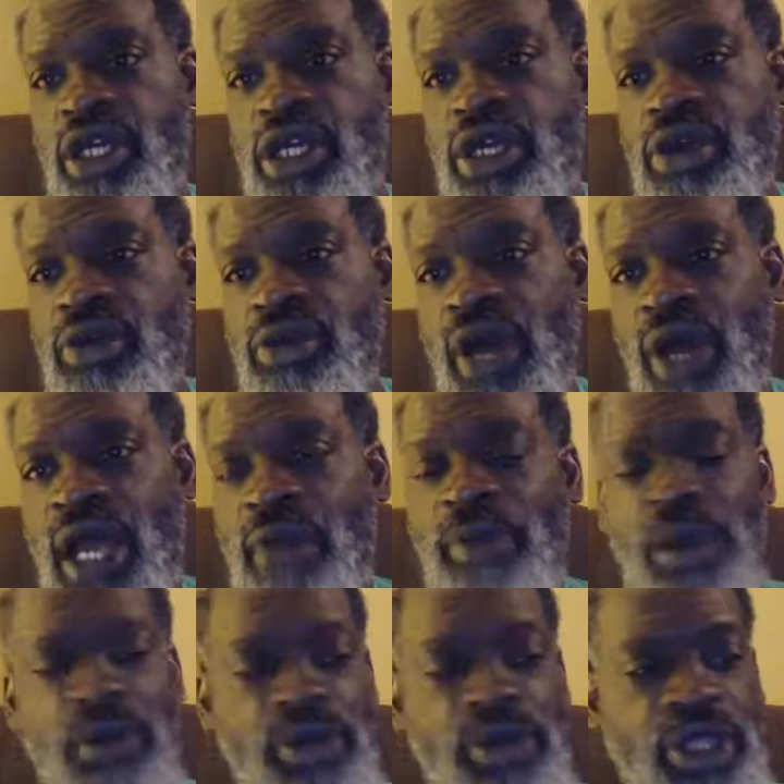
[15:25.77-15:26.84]
Right? I'm
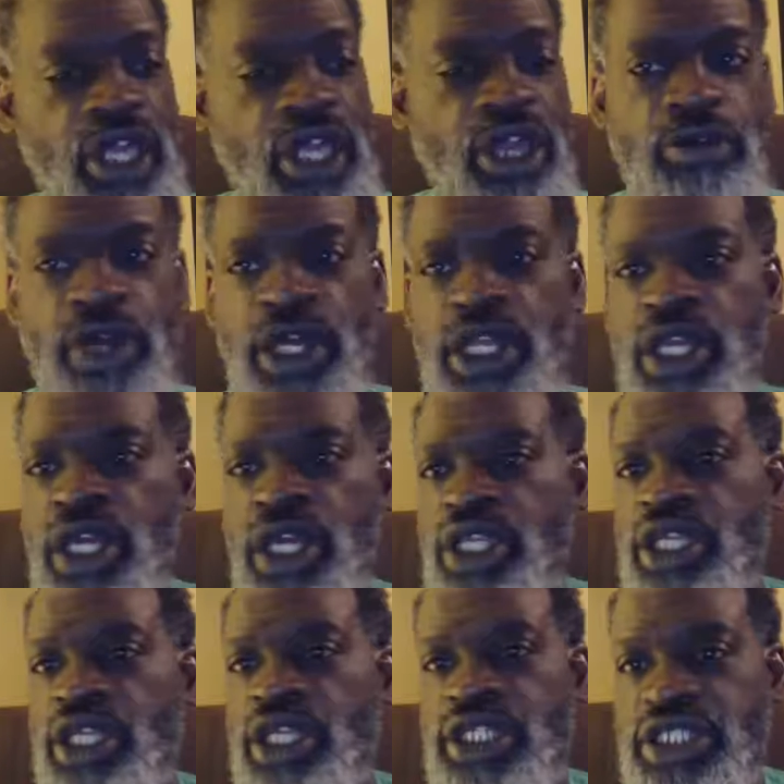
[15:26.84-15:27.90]
everything but the
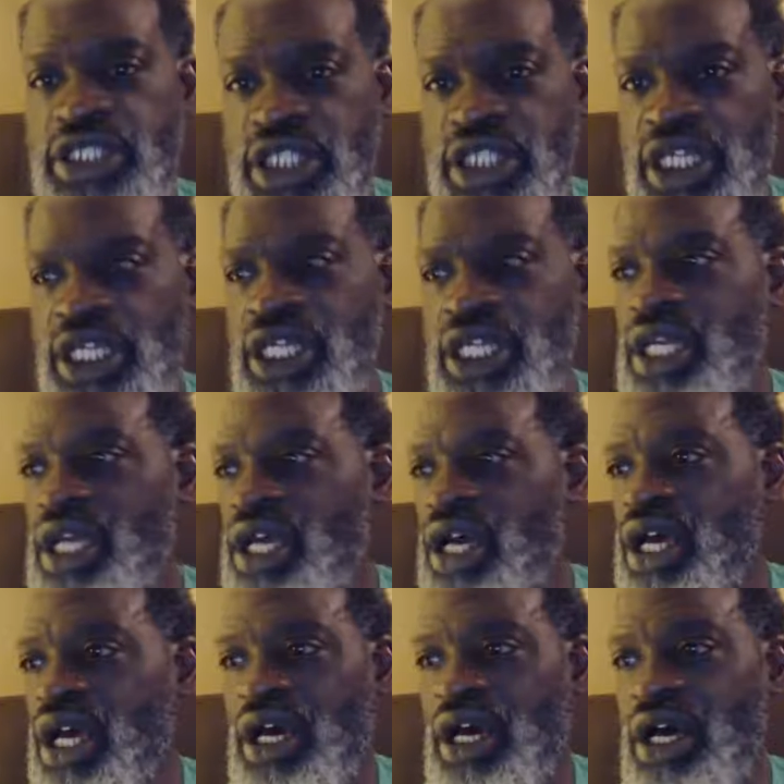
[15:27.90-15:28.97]
descendant
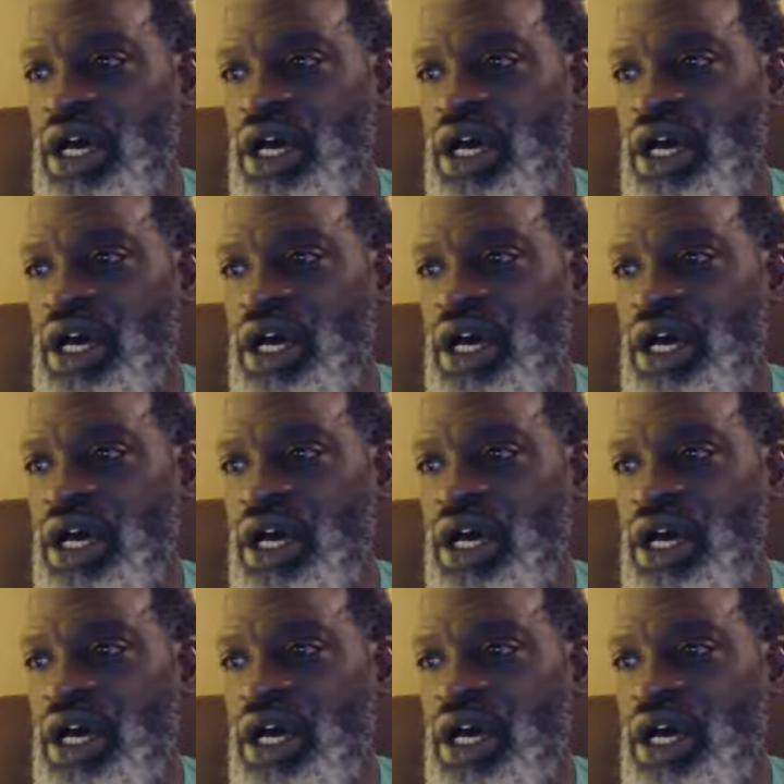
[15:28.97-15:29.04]
uh,